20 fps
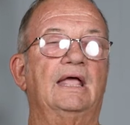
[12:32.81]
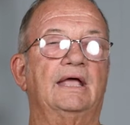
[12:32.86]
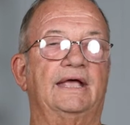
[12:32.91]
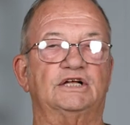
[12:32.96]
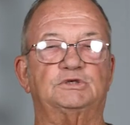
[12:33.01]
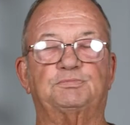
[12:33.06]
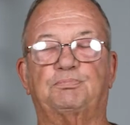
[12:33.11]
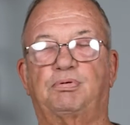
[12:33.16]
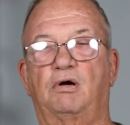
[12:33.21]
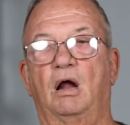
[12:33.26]

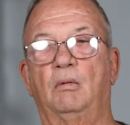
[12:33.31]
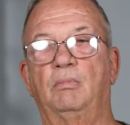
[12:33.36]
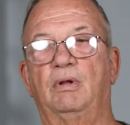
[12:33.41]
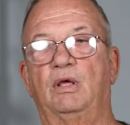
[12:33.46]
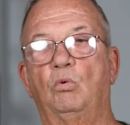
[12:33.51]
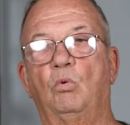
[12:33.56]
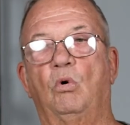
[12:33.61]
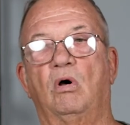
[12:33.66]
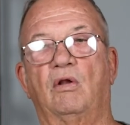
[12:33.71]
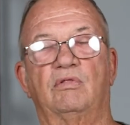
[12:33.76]
It's probably
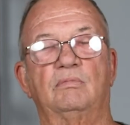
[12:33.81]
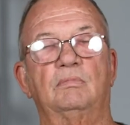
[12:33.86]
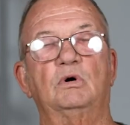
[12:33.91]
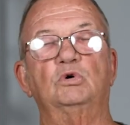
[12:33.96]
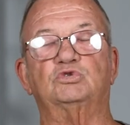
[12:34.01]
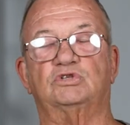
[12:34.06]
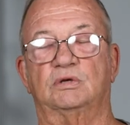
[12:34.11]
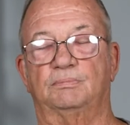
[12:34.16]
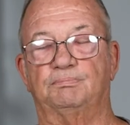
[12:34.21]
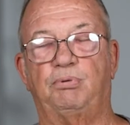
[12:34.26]
one of the
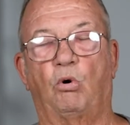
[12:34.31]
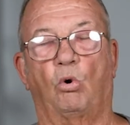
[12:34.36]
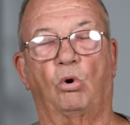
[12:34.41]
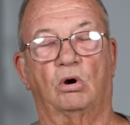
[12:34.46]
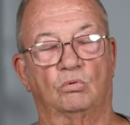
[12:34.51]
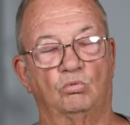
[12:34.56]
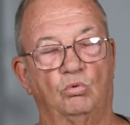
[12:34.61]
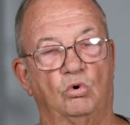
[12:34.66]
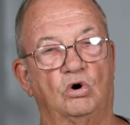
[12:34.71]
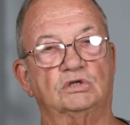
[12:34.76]
most
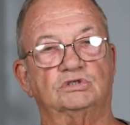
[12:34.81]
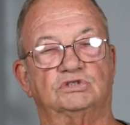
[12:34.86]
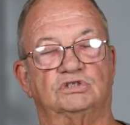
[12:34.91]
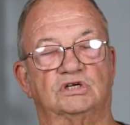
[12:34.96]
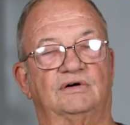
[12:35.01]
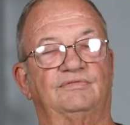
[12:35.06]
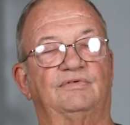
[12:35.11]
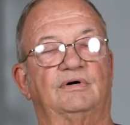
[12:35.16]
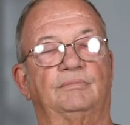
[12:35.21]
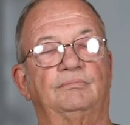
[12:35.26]
important ones
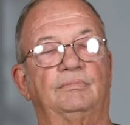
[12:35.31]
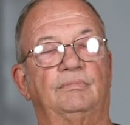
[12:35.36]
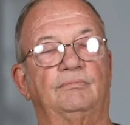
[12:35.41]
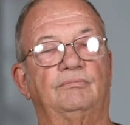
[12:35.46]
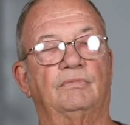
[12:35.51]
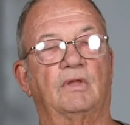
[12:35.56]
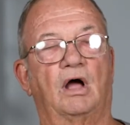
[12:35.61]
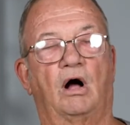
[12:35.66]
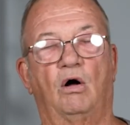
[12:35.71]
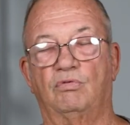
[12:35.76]
of them,
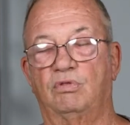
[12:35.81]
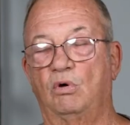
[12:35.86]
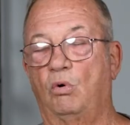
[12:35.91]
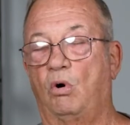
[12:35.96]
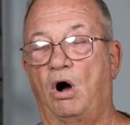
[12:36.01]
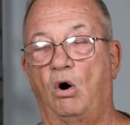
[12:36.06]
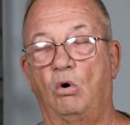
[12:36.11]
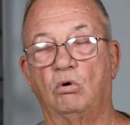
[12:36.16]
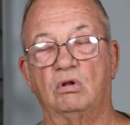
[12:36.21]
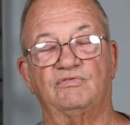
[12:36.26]
although
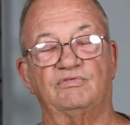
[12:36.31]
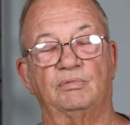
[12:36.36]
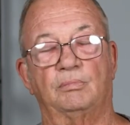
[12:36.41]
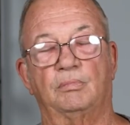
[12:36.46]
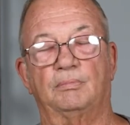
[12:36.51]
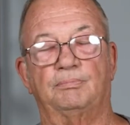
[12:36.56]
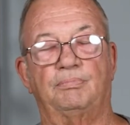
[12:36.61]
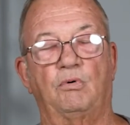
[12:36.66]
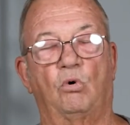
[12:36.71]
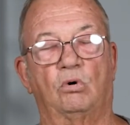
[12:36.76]
all of them
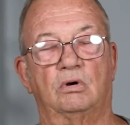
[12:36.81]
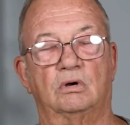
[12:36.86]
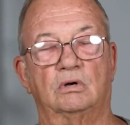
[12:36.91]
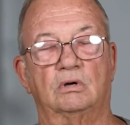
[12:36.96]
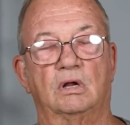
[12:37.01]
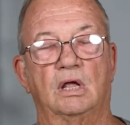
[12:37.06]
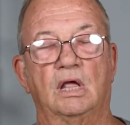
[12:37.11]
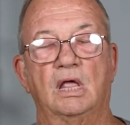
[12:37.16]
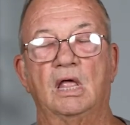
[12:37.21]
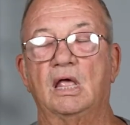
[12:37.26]
important.
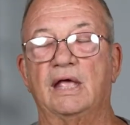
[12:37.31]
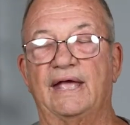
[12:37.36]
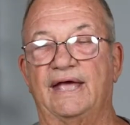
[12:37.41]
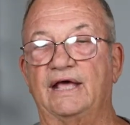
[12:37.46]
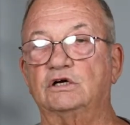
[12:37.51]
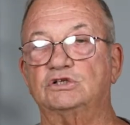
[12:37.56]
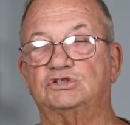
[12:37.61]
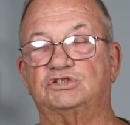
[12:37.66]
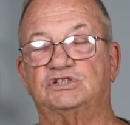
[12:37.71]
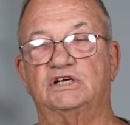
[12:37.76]

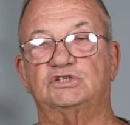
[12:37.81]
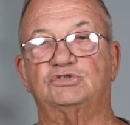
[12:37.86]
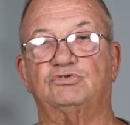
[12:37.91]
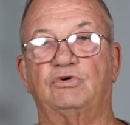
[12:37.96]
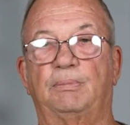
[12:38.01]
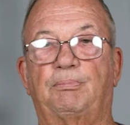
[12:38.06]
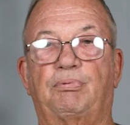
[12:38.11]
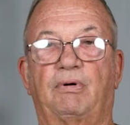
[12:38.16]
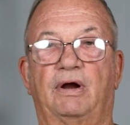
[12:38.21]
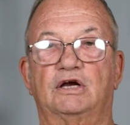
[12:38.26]

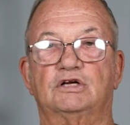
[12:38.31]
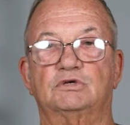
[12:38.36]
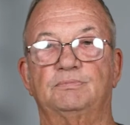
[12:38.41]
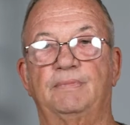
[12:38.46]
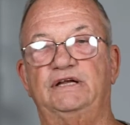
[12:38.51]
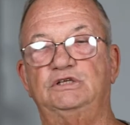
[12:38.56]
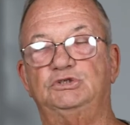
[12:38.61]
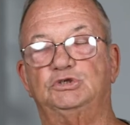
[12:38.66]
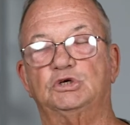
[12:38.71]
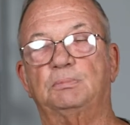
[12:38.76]
Intercessory prayers
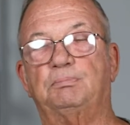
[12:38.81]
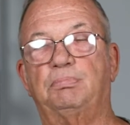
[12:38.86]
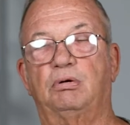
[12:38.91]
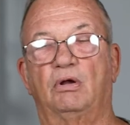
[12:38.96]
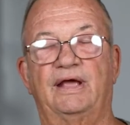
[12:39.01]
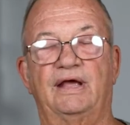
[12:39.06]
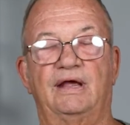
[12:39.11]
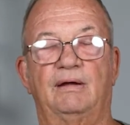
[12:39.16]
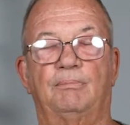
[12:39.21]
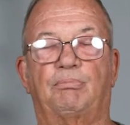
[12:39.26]
means you're
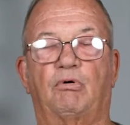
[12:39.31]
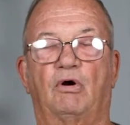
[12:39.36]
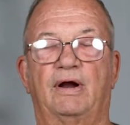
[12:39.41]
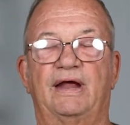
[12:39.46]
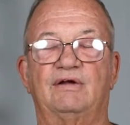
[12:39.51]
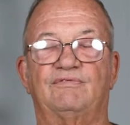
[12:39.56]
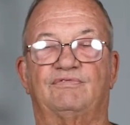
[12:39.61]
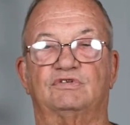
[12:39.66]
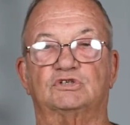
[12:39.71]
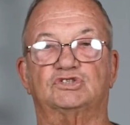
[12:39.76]
play,
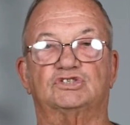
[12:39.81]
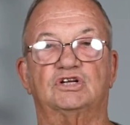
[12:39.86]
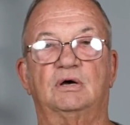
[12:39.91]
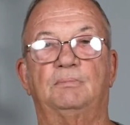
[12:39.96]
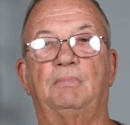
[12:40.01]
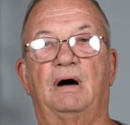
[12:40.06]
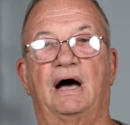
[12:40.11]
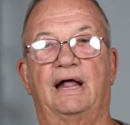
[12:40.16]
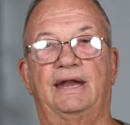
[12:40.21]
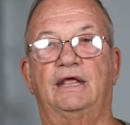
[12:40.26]
praying for
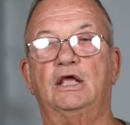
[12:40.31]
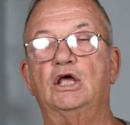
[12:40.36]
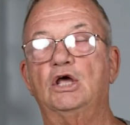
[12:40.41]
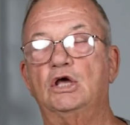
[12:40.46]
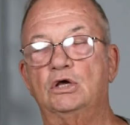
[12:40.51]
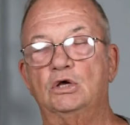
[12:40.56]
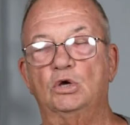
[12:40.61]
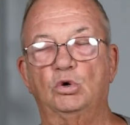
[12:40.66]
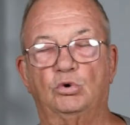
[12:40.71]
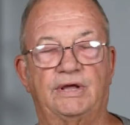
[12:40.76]
somebody
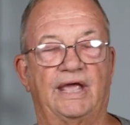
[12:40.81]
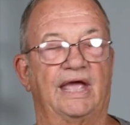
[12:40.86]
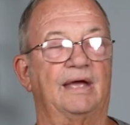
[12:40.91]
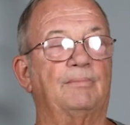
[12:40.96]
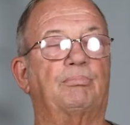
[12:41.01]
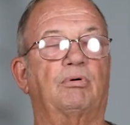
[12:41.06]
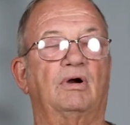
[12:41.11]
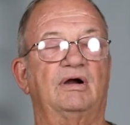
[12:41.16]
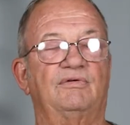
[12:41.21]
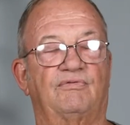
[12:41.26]
who
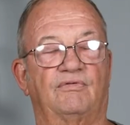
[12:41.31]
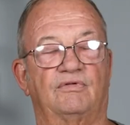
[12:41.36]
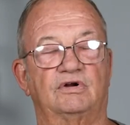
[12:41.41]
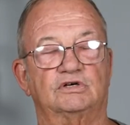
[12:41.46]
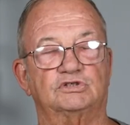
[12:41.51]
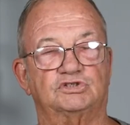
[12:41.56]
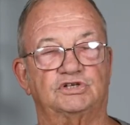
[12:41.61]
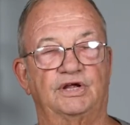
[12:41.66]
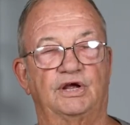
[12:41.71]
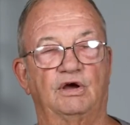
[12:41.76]
can't pray for
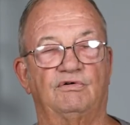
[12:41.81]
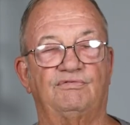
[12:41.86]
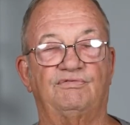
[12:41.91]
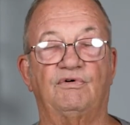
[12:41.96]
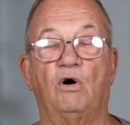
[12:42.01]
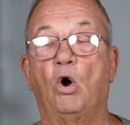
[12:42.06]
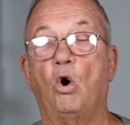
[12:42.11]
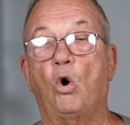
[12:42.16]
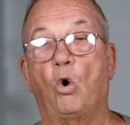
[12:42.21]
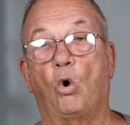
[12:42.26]
themselves
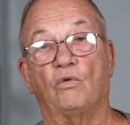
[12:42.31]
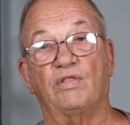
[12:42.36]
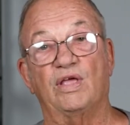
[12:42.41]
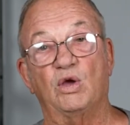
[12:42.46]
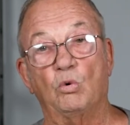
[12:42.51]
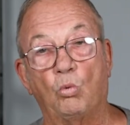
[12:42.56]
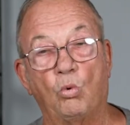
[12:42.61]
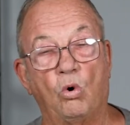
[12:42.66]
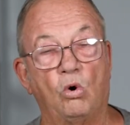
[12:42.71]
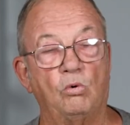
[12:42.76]
or they
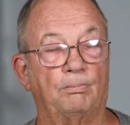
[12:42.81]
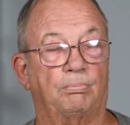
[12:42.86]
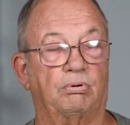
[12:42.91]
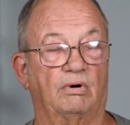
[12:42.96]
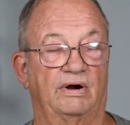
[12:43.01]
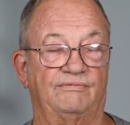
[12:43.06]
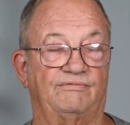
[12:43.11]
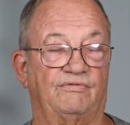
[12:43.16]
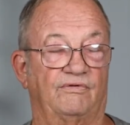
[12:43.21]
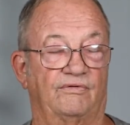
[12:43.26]
won't
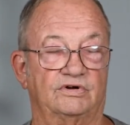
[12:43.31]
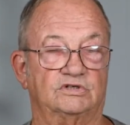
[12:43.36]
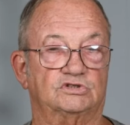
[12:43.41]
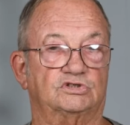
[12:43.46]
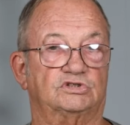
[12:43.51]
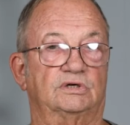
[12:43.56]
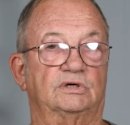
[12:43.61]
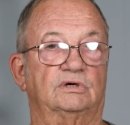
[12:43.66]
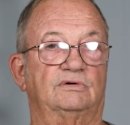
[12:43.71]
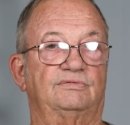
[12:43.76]
pray for
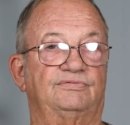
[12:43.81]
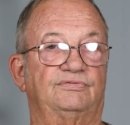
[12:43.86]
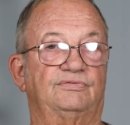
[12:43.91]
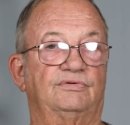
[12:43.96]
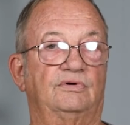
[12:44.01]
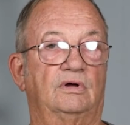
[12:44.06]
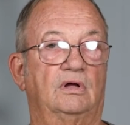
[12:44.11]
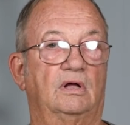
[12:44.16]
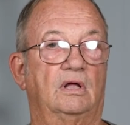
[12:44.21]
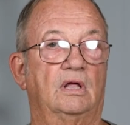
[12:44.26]
themselves.
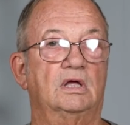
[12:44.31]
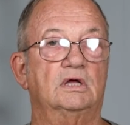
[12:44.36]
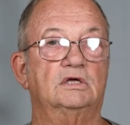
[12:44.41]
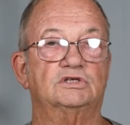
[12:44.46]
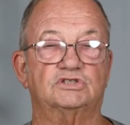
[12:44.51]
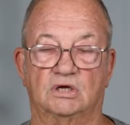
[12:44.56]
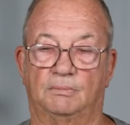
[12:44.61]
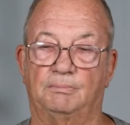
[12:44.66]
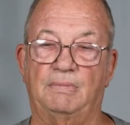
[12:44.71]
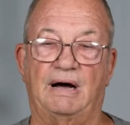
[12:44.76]

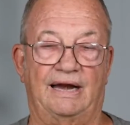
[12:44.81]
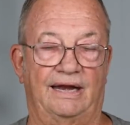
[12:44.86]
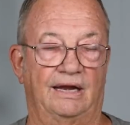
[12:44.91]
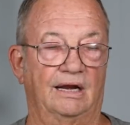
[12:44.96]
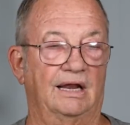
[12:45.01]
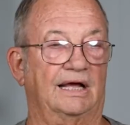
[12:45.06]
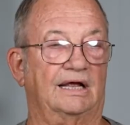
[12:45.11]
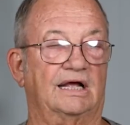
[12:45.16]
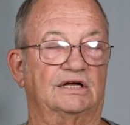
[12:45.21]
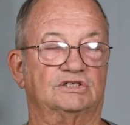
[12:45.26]
Somebody,
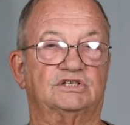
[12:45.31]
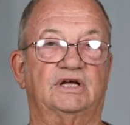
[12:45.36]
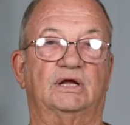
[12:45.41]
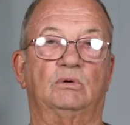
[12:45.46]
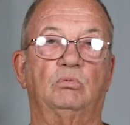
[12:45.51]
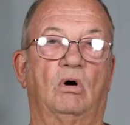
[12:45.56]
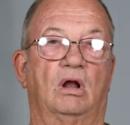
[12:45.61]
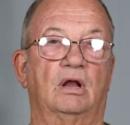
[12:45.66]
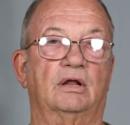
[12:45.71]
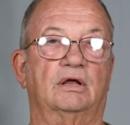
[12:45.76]
like I said a
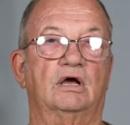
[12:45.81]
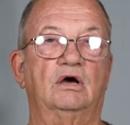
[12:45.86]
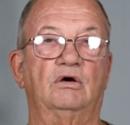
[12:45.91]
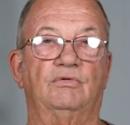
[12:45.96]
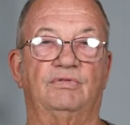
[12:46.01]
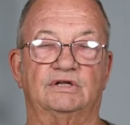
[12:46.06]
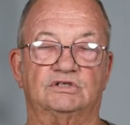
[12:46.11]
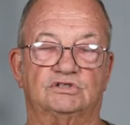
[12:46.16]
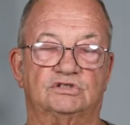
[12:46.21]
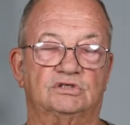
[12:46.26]
while ago,
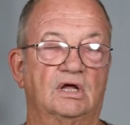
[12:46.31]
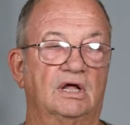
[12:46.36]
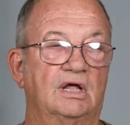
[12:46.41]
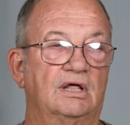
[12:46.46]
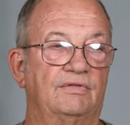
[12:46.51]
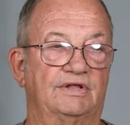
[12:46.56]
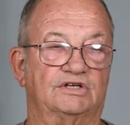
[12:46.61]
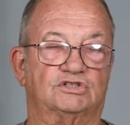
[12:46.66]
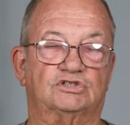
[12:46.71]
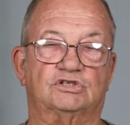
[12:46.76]
that's
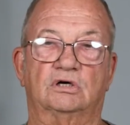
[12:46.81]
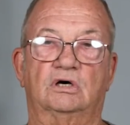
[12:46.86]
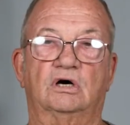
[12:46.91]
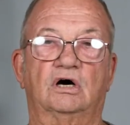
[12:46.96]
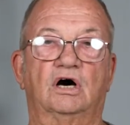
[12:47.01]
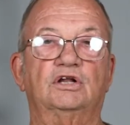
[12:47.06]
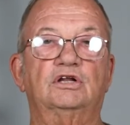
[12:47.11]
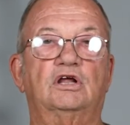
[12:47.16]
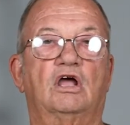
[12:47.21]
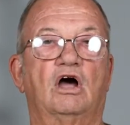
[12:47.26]
that's uh,
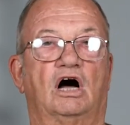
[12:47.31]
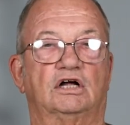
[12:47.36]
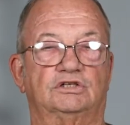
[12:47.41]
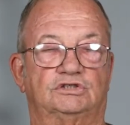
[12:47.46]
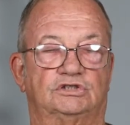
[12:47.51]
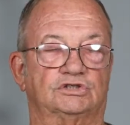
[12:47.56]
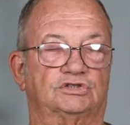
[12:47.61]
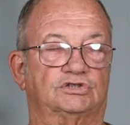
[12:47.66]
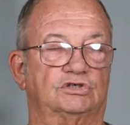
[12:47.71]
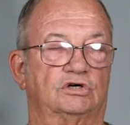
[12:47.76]

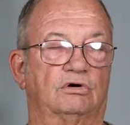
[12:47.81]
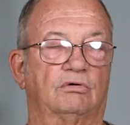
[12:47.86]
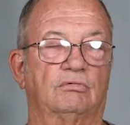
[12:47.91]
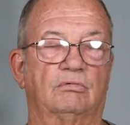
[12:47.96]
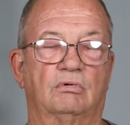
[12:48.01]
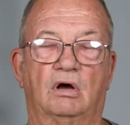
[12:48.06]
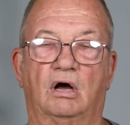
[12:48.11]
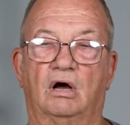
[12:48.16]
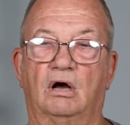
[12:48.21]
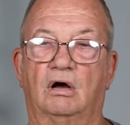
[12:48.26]
unconscious or
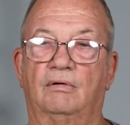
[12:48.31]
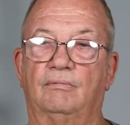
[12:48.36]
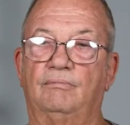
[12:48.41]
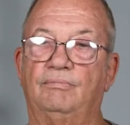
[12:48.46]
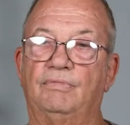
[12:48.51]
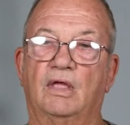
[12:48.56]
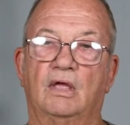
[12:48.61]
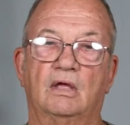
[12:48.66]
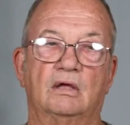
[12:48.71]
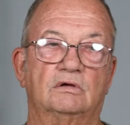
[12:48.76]
uh,
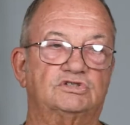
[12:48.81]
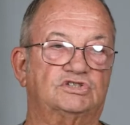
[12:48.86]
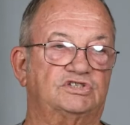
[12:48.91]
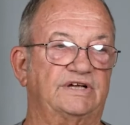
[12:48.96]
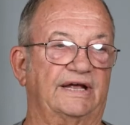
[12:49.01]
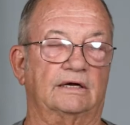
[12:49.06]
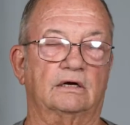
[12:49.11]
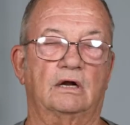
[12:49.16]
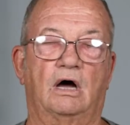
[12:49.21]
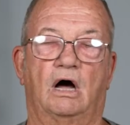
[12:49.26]

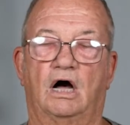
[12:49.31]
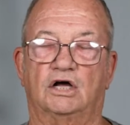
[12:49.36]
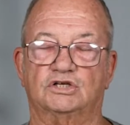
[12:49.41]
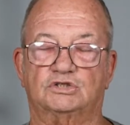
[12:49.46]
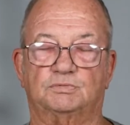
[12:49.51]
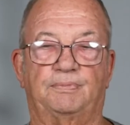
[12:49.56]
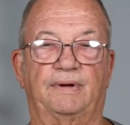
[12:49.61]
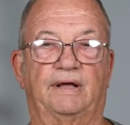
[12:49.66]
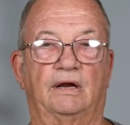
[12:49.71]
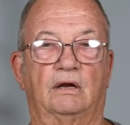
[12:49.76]
sick in the
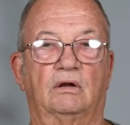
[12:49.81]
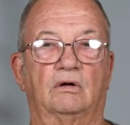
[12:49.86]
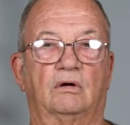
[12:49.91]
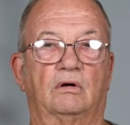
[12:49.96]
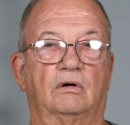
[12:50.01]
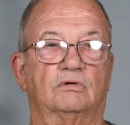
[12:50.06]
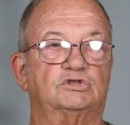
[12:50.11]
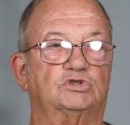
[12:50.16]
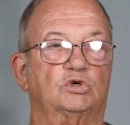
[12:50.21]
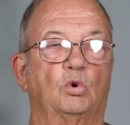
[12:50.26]
hospital
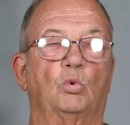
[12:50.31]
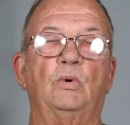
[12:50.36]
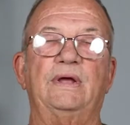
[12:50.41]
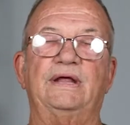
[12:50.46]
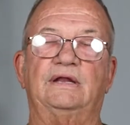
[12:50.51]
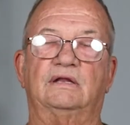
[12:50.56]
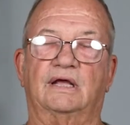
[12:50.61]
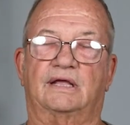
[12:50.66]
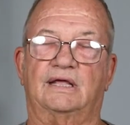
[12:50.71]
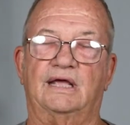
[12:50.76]
or so
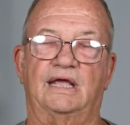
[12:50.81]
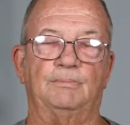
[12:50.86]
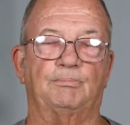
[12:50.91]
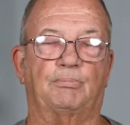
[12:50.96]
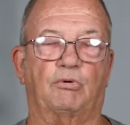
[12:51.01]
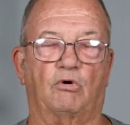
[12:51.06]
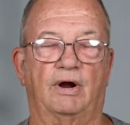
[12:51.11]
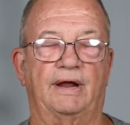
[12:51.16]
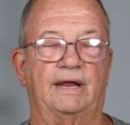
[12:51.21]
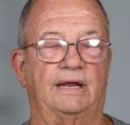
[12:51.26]
weak they can't
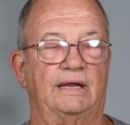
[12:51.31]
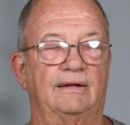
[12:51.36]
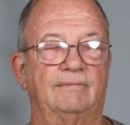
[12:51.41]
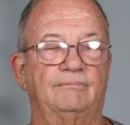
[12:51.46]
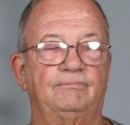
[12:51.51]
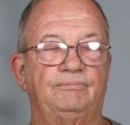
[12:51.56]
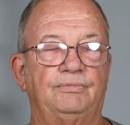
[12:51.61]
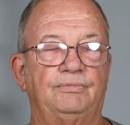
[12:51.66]
pray